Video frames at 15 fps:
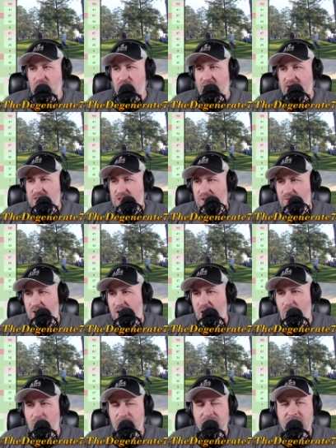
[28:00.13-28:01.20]
nights in a
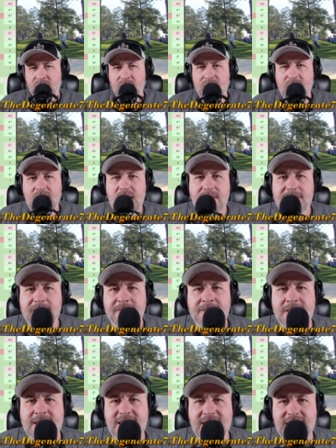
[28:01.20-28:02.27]
row, even if
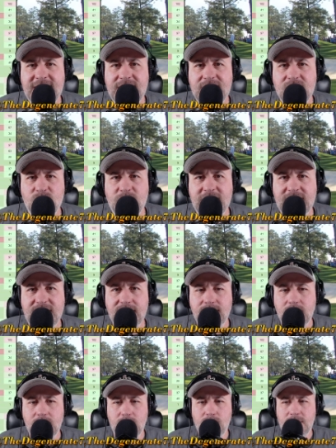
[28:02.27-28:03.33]
DK doesn't want to give
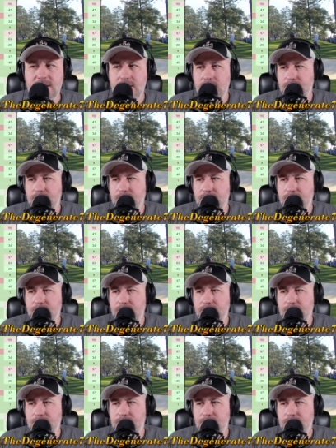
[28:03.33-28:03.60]
it to me.